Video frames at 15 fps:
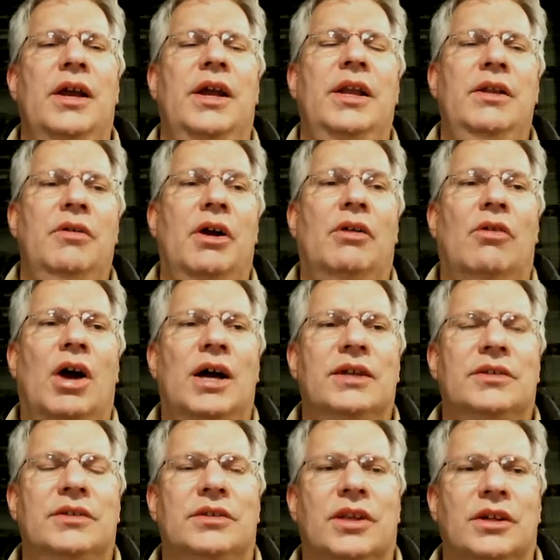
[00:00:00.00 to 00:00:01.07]
Anyway,
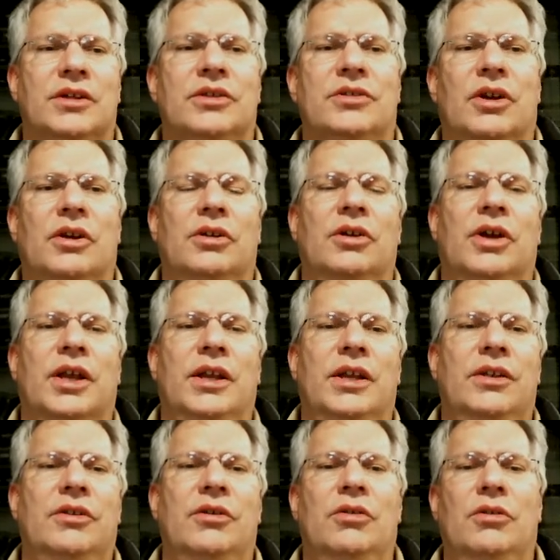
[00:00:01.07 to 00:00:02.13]
Ross is going to start looking
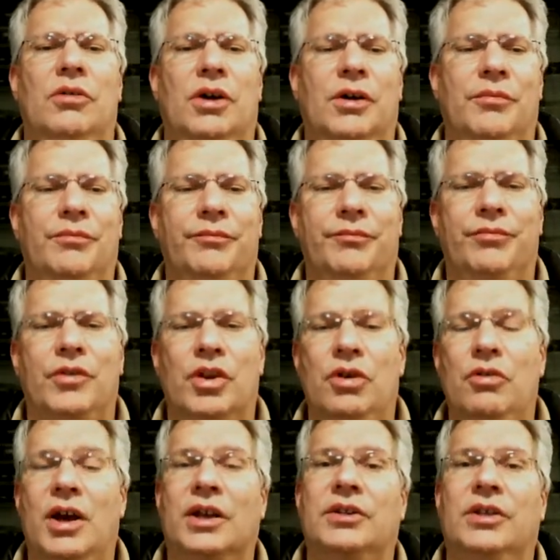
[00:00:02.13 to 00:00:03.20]
into
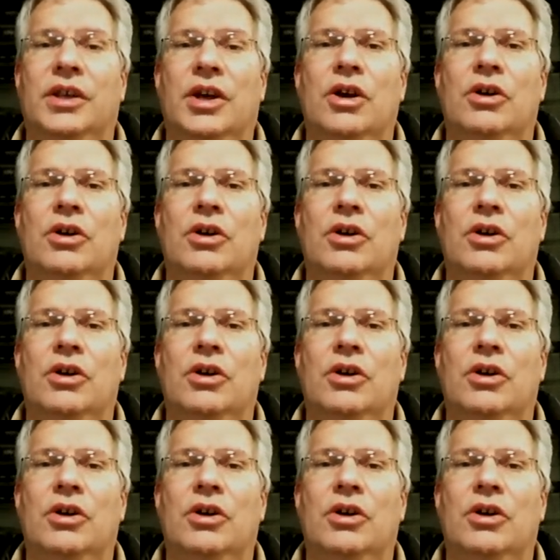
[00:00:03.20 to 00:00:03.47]
who actually